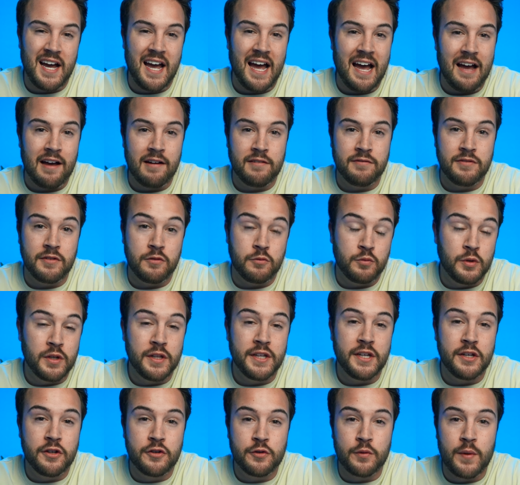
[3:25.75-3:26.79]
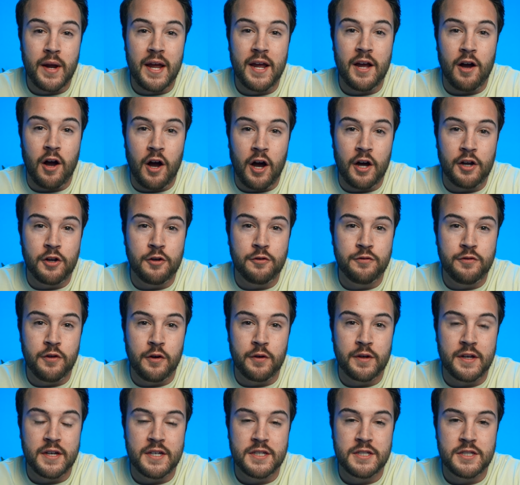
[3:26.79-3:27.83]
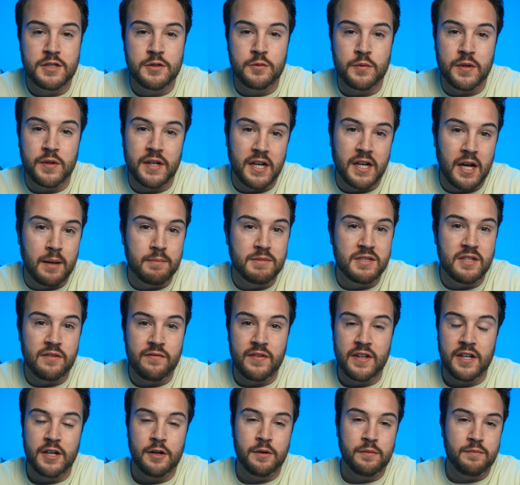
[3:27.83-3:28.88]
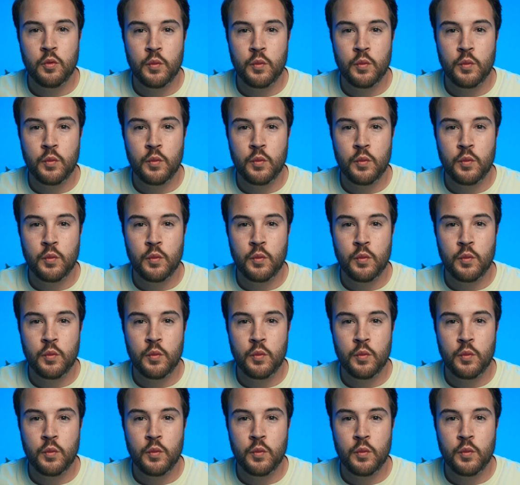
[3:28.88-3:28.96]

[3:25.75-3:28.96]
have really great autofocus when it comes to video.